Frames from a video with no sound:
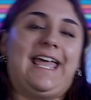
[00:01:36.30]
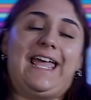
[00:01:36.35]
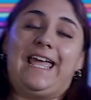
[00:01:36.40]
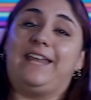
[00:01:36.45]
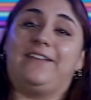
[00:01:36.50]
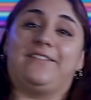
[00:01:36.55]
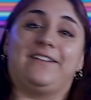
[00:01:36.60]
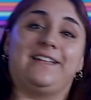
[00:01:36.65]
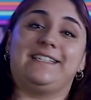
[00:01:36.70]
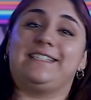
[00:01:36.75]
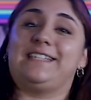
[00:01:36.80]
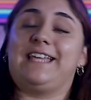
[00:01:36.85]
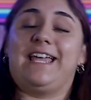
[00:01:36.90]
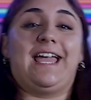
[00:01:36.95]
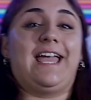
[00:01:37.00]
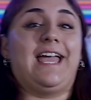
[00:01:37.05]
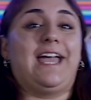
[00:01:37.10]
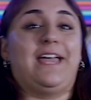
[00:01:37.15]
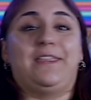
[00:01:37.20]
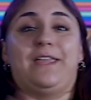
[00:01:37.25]
Anyways,
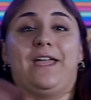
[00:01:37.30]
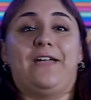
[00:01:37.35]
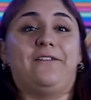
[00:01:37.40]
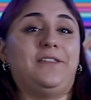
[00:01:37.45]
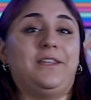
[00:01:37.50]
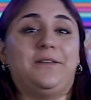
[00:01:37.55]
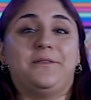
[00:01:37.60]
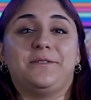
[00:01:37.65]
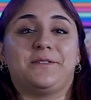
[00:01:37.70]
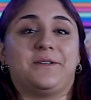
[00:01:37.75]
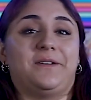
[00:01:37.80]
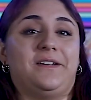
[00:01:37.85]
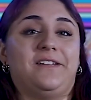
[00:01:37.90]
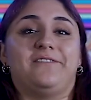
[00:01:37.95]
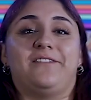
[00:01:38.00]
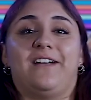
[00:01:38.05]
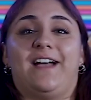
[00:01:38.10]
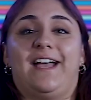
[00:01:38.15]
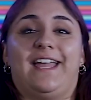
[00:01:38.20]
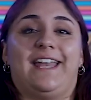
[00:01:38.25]
everything was going
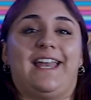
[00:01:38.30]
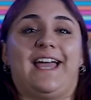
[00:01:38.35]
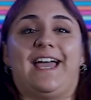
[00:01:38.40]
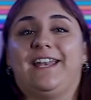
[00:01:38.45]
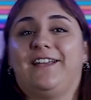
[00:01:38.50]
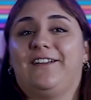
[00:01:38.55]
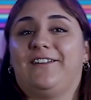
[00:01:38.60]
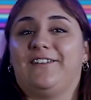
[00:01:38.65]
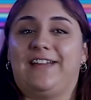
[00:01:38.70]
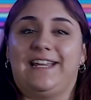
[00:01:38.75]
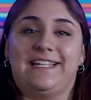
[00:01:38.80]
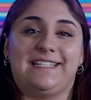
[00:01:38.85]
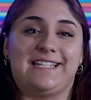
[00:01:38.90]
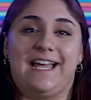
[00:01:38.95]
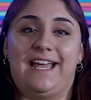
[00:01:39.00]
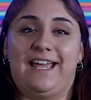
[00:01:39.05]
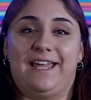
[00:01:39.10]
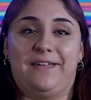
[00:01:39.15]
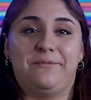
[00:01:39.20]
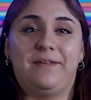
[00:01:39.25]
fine, I had a great
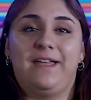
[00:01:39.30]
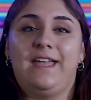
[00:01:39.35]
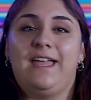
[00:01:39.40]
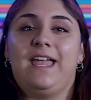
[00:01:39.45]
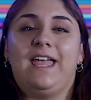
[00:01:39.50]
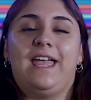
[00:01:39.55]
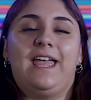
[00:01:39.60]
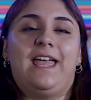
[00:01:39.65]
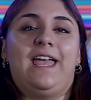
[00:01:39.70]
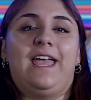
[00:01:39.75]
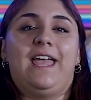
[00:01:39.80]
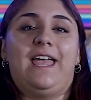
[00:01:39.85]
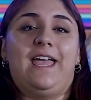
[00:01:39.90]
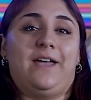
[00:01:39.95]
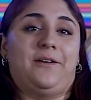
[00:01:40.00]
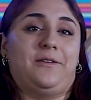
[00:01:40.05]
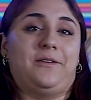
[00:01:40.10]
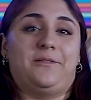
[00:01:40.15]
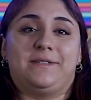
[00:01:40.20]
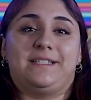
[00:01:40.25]
time,
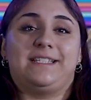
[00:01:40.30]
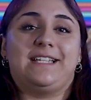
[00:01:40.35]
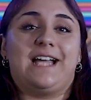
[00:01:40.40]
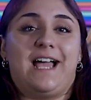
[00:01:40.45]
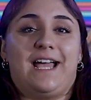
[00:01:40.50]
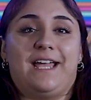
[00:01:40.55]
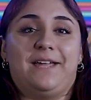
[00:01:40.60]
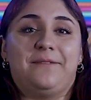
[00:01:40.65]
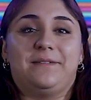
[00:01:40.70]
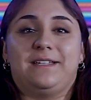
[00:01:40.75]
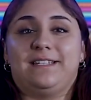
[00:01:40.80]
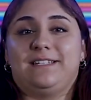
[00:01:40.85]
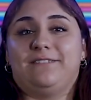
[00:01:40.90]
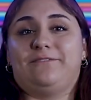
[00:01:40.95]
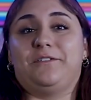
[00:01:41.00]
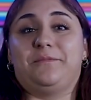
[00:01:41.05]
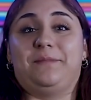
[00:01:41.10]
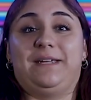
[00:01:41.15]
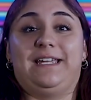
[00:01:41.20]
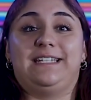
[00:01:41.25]
and when it was time
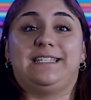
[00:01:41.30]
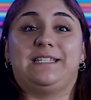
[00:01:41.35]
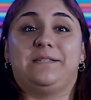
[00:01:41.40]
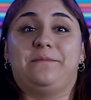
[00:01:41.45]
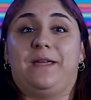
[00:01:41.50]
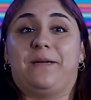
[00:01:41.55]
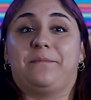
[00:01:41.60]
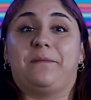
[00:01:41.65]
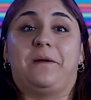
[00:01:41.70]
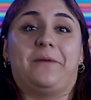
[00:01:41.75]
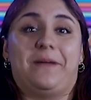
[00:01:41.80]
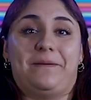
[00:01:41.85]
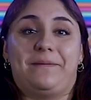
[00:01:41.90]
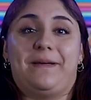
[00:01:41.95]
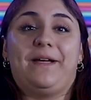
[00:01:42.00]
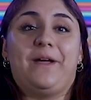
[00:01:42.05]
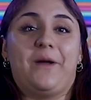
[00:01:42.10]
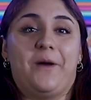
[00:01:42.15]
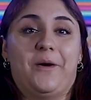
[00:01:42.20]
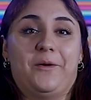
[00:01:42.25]
for me to make my way
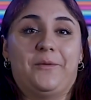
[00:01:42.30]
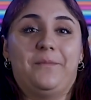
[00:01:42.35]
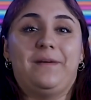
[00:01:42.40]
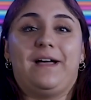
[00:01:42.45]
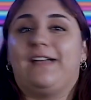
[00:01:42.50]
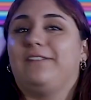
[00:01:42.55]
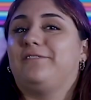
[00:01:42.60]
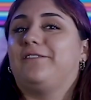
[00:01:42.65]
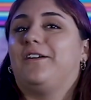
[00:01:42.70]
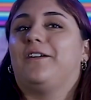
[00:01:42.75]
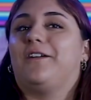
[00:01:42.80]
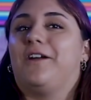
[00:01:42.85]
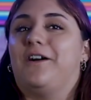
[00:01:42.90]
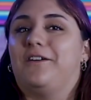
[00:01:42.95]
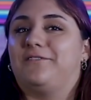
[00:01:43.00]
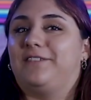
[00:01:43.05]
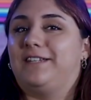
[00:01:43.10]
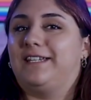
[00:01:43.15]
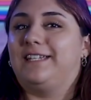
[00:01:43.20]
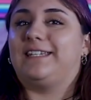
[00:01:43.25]
back home, I felt
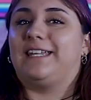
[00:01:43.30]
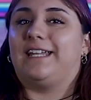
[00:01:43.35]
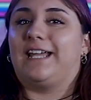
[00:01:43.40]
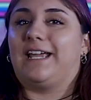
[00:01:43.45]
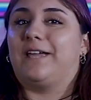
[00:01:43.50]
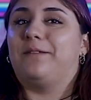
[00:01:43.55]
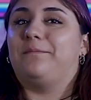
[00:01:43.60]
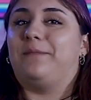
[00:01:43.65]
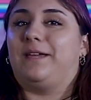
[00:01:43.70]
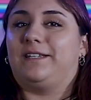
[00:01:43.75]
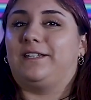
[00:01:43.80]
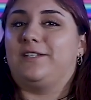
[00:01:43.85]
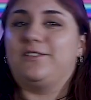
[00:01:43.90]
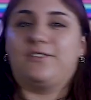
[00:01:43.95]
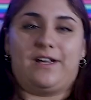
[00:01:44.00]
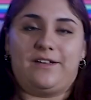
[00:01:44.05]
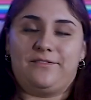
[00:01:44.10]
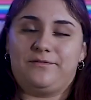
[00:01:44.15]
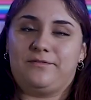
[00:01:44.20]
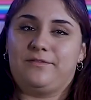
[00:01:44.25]
confident that I could make the
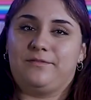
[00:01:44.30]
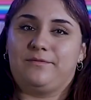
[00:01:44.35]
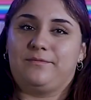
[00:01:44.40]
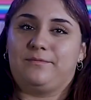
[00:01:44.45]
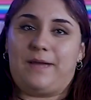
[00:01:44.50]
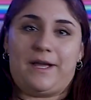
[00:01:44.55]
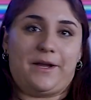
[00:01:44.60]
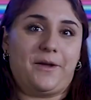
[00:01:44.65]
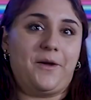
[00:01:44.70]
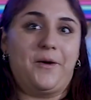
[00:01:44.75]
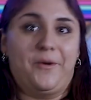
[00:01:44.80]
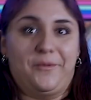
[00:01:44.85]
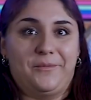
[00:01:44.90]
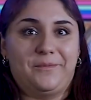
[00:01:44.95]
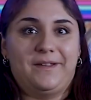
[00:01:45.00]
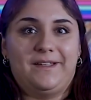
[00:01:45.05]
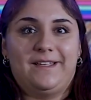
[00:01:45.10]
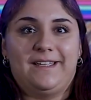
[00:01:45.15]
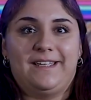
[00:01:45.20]
drive back home.